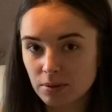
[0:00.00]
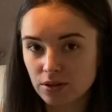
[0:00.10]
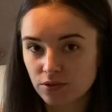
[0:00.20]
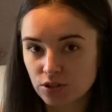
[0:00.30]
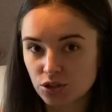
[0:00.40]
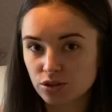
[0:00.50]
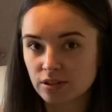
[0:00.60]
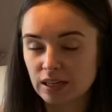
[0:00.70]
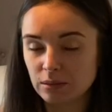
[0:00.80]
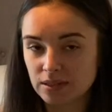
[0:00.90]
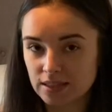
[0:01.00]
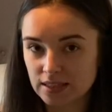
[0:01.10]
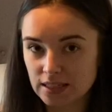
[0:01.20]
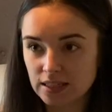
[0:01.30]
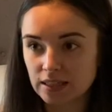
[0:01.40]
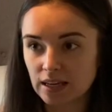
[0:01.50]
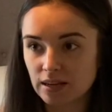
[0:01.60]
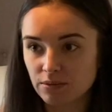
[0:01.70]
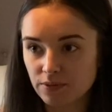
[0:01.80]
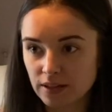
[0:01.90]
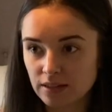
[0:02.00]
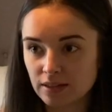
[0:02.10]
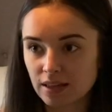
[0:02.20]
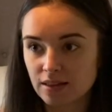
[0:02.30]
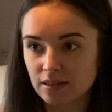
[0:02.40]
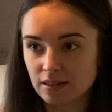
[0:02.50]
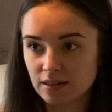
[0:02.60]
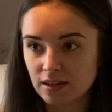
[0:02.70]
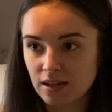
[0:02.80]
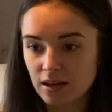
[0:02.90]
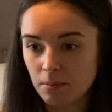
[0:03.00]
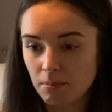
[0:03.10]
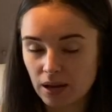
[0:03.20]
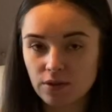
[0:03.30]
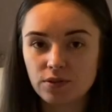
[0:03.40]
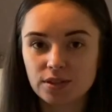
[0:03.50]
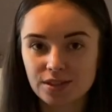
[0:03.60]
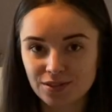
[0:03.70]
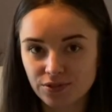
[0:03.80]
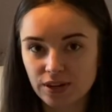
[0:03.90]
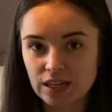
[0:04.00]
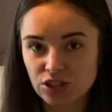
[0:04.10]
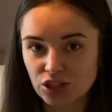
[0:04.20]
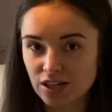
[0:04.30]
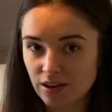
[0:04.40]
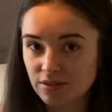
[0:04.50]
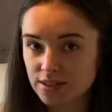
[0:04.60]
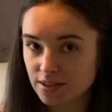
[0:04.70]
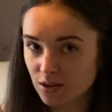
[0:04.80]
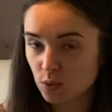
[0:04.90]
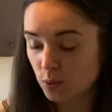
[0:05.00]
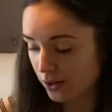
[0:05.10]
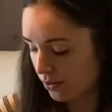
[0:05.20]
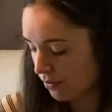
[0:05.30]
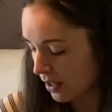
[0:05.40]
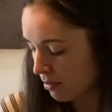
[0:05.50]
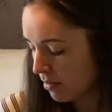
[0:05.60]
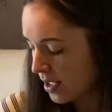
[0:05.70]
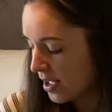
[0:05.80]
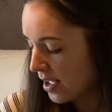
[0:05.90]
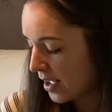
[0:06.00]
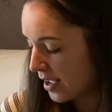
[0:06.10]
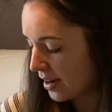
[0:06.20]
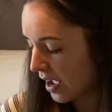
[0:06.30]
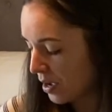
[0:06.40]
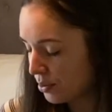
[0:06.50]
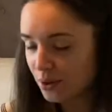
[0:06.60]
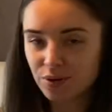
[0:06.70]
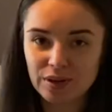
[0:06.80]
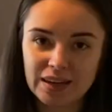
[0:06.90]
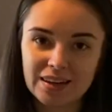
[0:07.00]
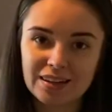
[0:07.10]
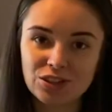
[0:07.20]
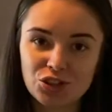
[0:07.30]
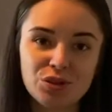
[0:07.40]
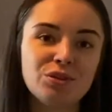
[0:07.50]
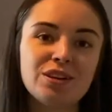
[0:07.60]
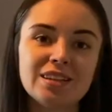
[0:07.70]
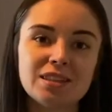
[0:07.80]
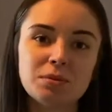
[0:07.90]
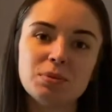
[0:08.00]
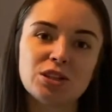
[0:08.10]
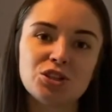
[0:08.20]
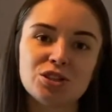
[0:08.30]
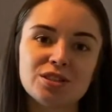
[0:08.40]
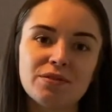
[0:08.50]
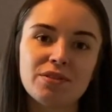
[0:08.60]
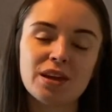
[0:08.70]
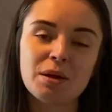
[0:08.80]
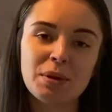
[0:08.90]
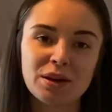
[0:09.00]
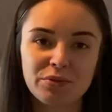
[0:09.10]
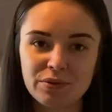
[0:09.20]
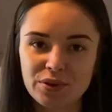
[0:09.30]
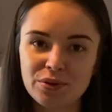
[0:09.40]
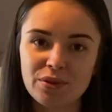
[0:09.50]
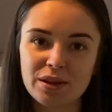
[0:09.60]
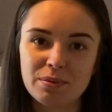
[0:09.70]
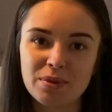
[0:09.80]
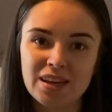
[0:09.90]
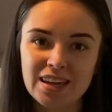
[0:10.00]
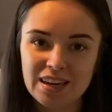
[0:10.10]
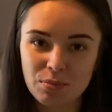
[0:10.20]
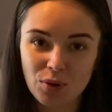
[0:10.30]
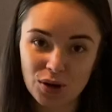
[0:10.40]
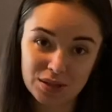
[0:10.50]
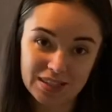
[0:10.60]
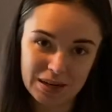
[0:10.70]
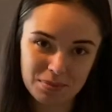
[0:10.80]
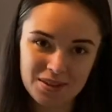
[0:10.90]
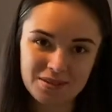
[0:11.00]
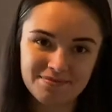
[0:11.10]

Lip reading: beneficial. I'm seeing and feeling the benefits of each and every single one of them. And I will go ahead and show you guys the pictures of them and review them more in depth.